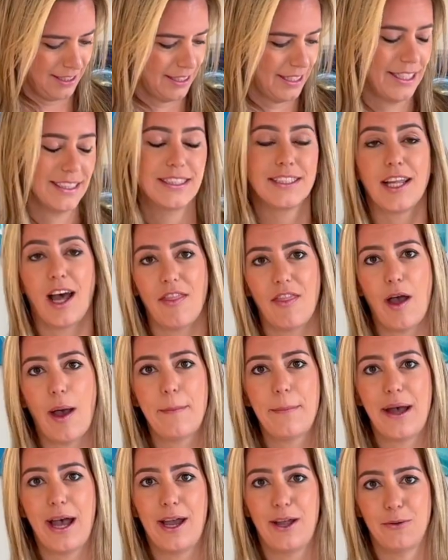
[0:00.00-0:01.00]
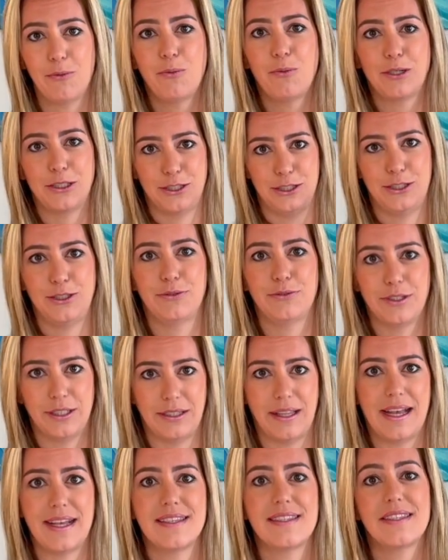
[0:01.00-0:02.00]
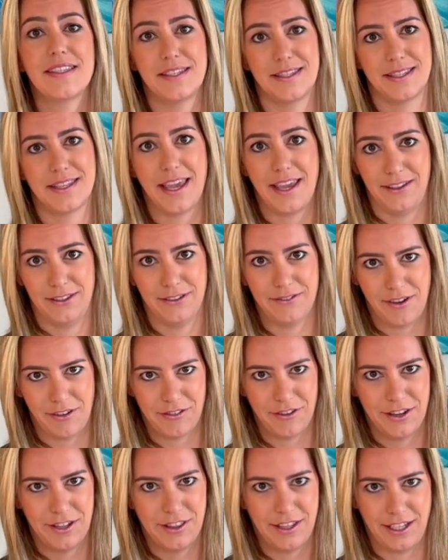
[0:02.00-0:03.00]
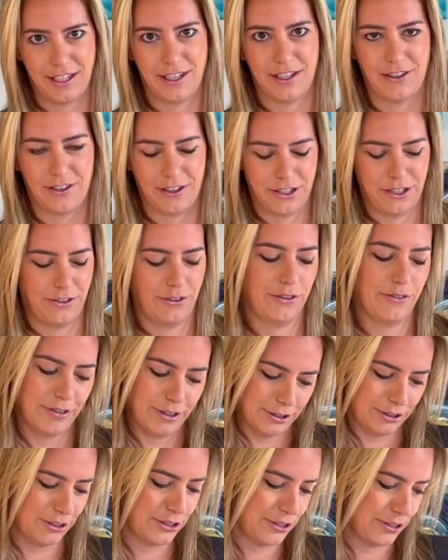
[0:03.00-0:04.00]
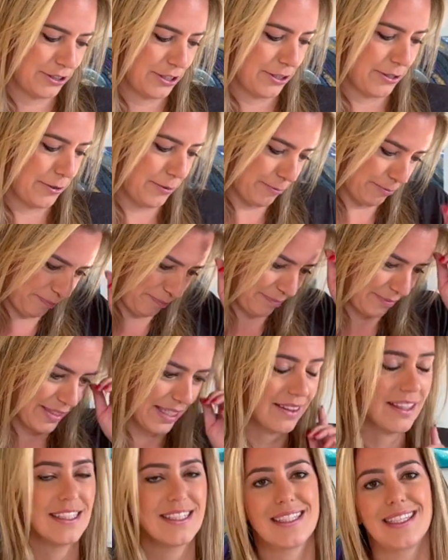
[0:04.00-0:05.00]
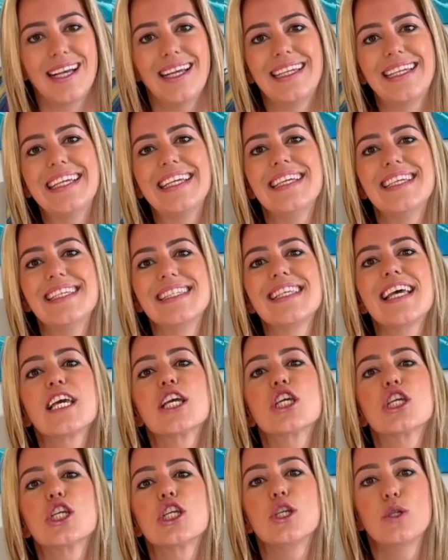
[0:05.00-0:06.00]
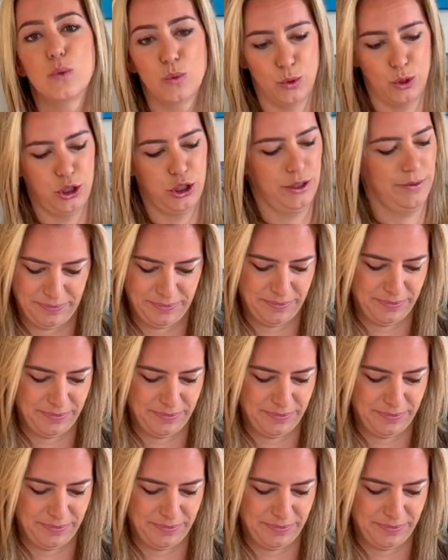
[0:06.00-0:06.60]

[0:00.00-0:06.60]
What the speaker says: it's not that bad once you realize the scale of everything in our universe. So the sun is huge.